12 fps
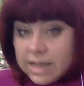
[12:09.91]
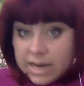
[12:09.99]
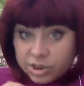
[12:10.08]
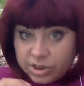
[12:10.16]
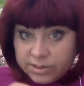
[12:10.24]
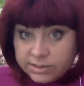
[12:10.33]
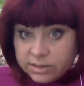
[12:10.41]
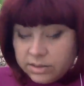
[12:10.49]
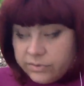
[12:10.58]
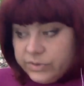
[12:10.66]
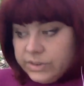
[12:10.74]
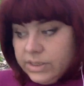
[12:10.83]

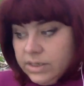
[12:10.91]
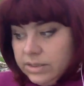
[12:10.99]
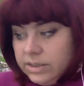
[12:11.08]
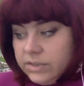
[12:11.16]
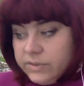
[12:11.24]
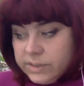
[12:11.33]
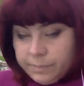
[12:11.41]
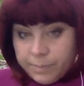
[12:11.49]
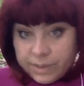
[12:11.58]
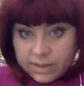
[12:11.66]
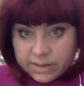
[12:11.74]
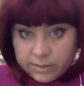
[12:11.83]
the vicinity of
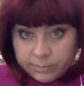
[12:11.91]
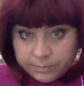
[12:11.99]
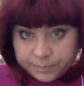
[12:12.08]
Spica.